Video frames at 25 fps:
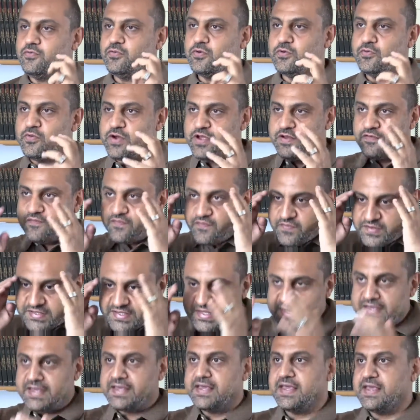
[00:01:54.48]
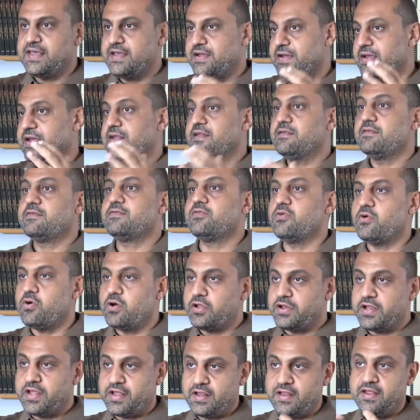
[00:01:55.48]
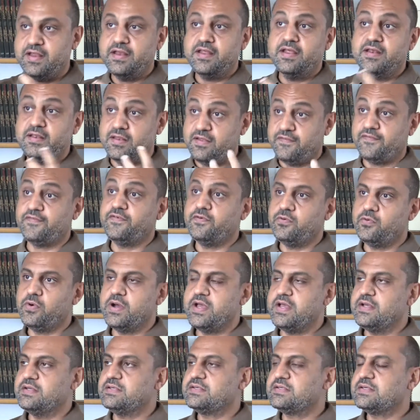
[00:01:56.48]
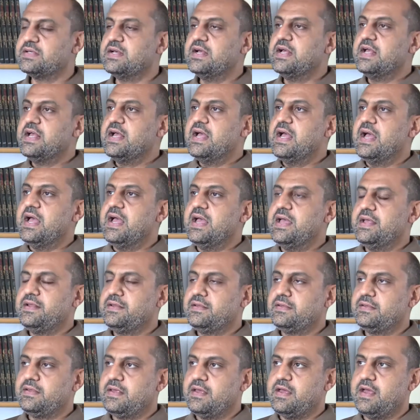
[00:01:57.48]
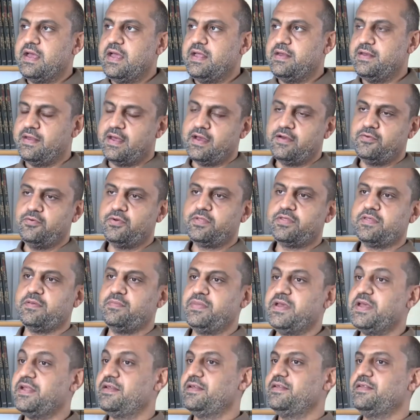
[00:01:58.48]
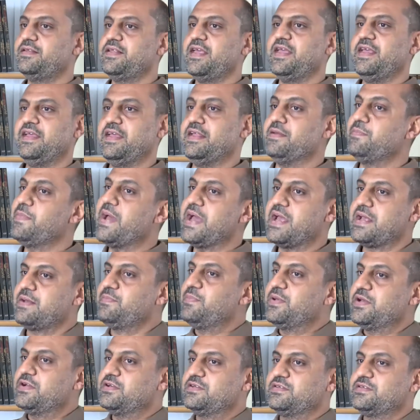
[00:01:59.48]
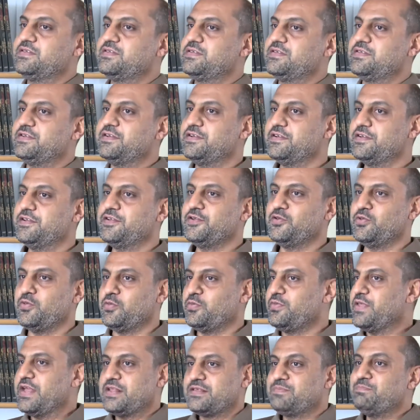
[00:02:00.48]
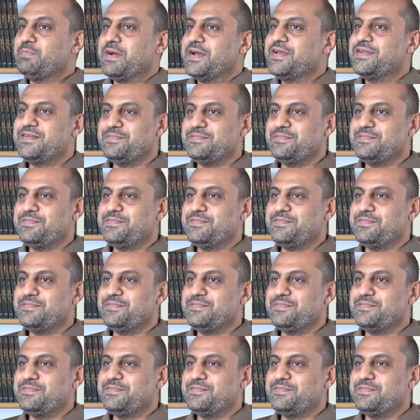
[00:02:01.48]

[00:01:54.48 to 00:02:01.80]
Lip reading: one way of thinking and so on in different ways. And I was a bit taken back, because that's